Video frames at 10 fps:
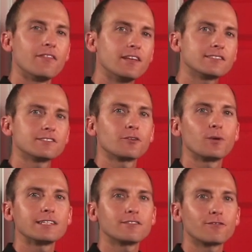This is the
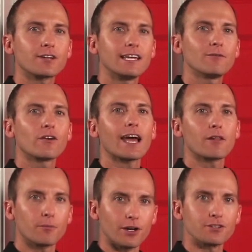reason for Kevo
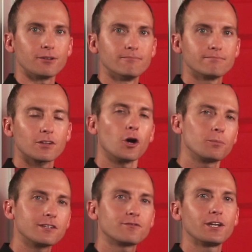Calibration.
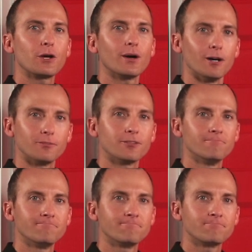Hope this video helped.
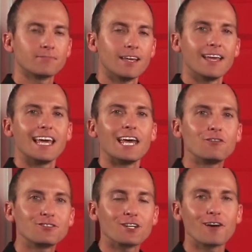If
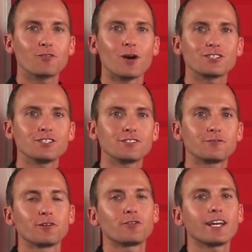you still have questions,
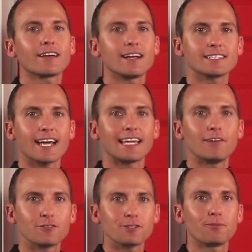feel free to contact
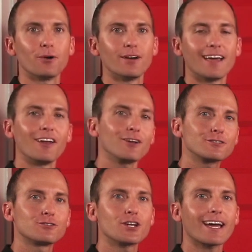Kevo support and
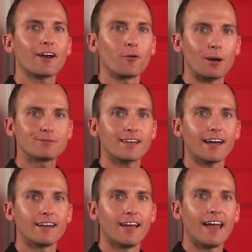also check out our
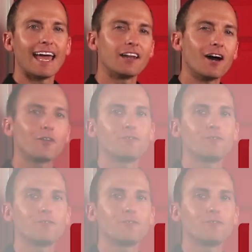website and other